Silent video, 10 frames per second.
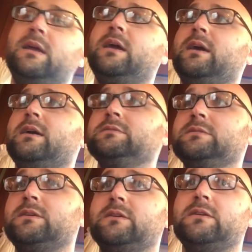and
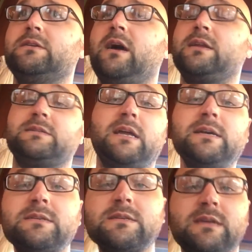they're not as
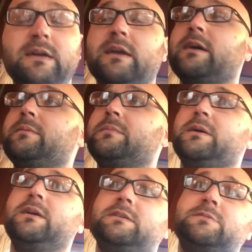nice as I am,
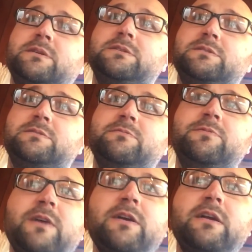it's
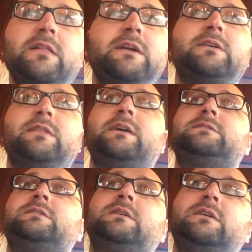very clear
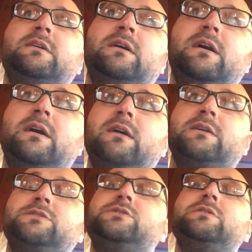that
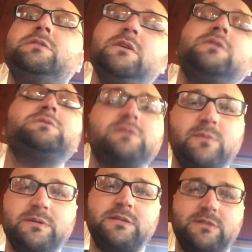she knows that
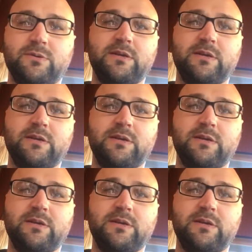what she's doing